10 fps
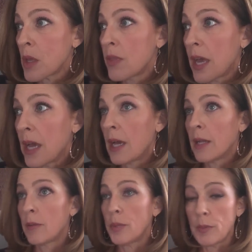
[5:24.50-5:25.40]

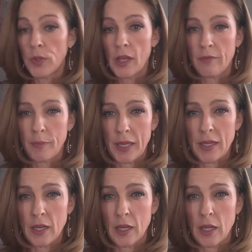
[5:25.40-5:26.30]
that people have
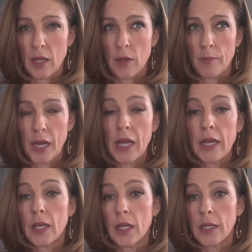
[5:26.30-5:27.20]
been
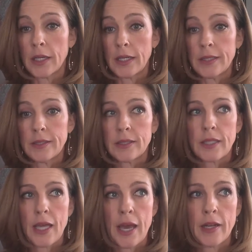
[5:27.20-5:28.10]
buying guns
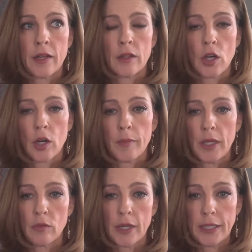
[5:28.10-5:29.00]
at an
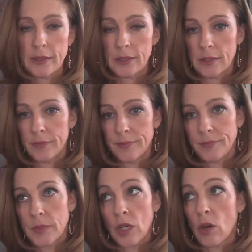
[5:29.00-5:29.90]
alarming rate
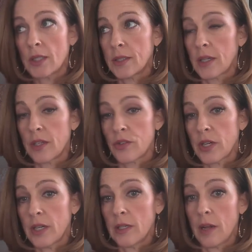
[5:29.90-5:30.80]
across the
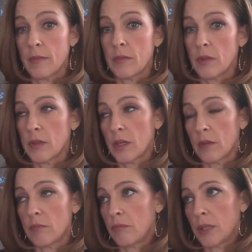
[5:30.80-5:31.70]
country.
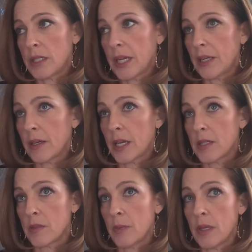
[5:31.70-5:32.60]
The data
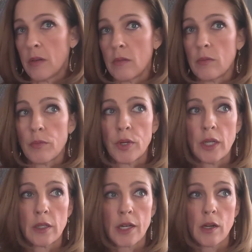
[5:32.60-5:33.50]
has been pretty
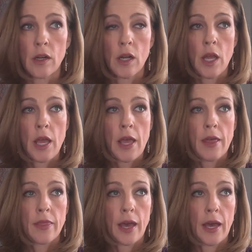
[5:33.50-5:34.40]
clear
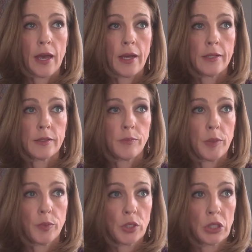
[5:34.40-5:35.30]
that
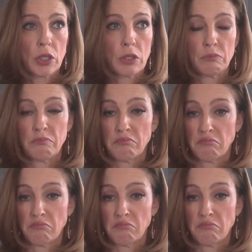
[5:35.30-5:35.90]
people are